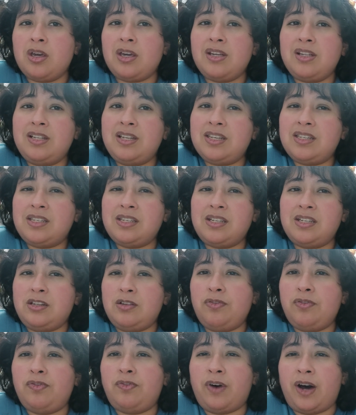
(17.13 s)
it doesn't
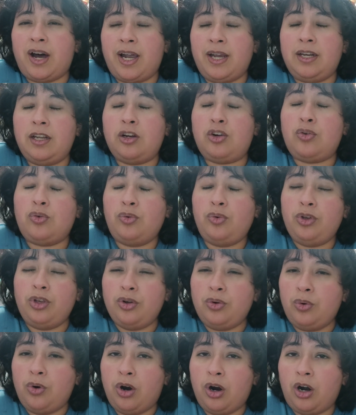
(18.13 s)
define who
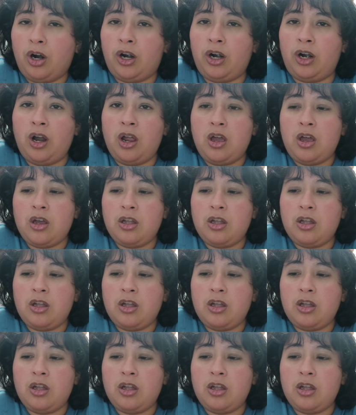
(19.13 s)
you are,